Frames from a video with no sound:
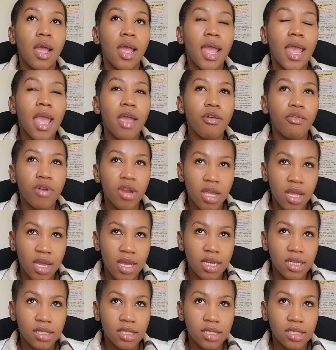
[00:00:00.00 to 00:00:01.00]

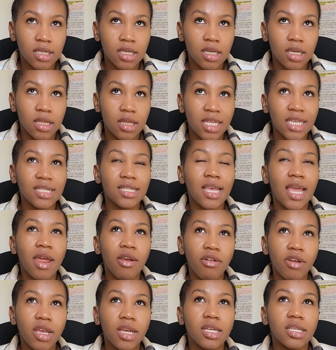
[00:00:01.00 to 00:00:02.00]
areas. There's
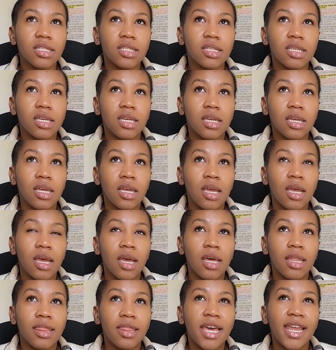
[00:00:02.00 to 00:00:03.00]
areas
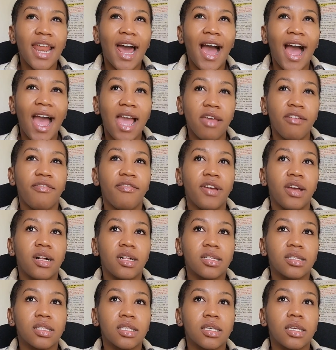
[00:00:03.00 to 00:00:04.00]
that I
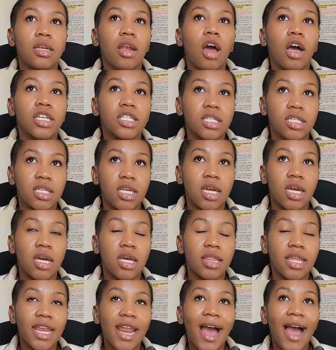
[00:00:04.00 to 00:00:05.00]
felt last year
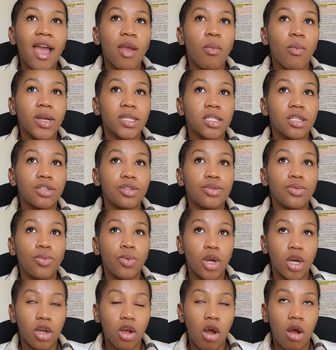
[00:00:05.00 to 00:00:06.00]
that I wanted to
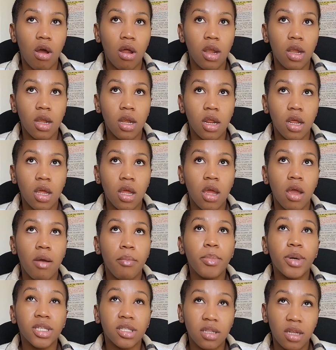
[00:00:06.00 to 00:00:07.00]
work on,
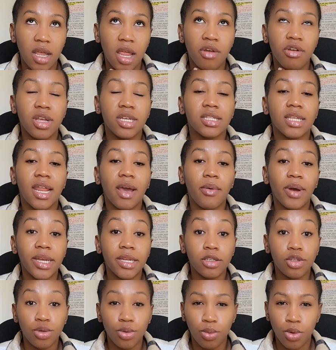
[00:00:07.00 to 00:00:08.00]
personal areas that I
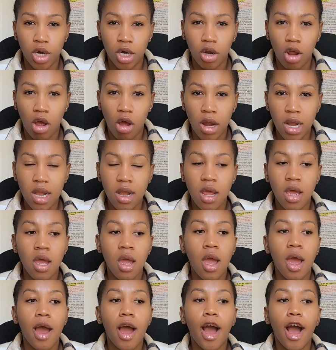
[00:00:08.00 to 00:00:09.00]
wanted to work on,
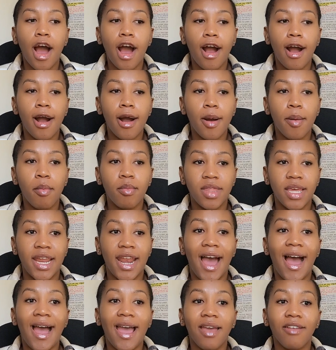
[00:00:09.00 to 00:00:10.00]
that
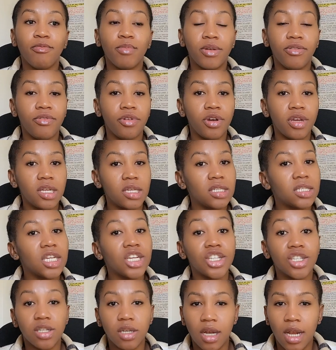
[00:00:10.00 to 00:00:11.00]
I have been very
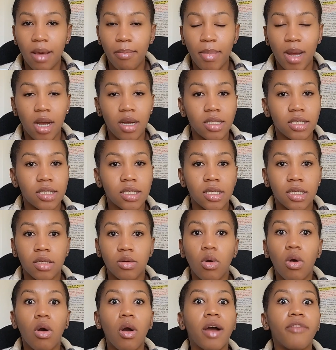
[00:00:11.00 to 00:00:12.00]
intentional about.
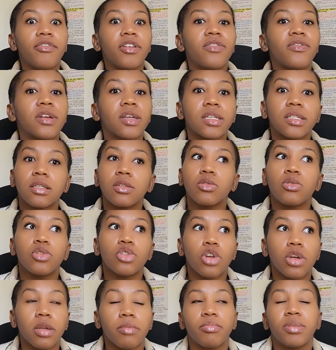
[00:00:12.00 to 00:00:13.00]
I've never listened to
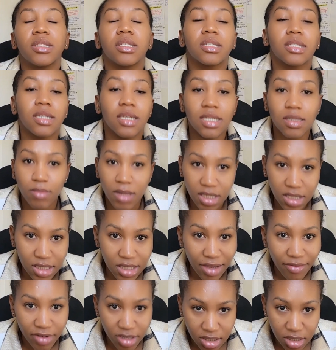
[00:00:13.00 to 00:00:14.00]
Jordan Peterson as much as
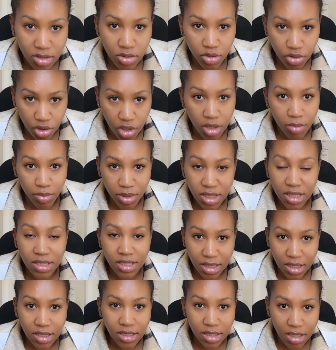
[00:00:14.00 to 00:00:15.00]
I've listened to Jordan
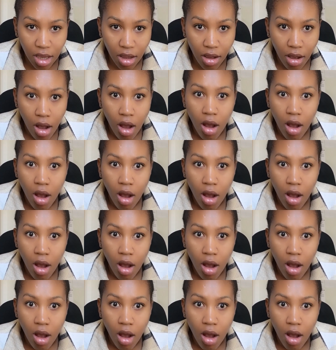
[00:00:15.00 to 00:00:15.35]
Peterson this year.